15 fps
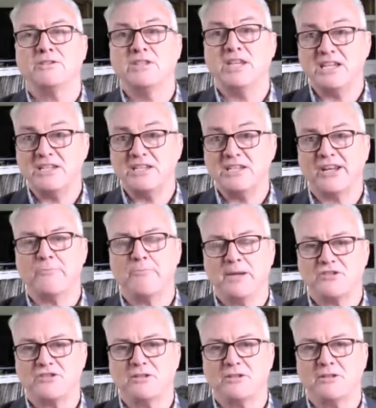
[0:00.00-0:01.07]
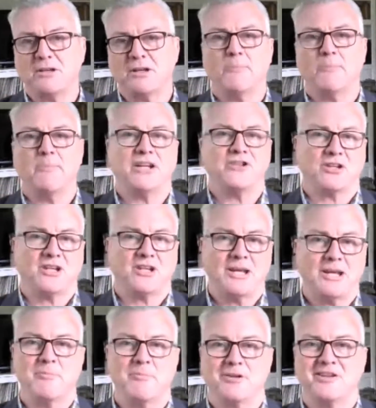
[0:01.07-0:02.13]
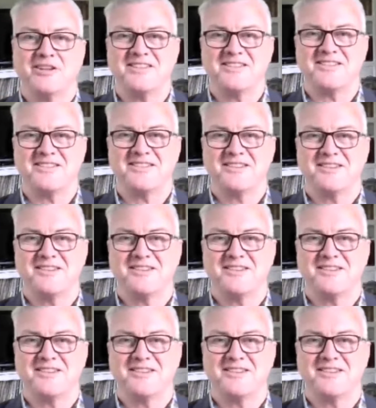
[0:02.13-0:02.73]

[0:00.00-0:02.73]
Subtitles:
detailed picture about your capabilities,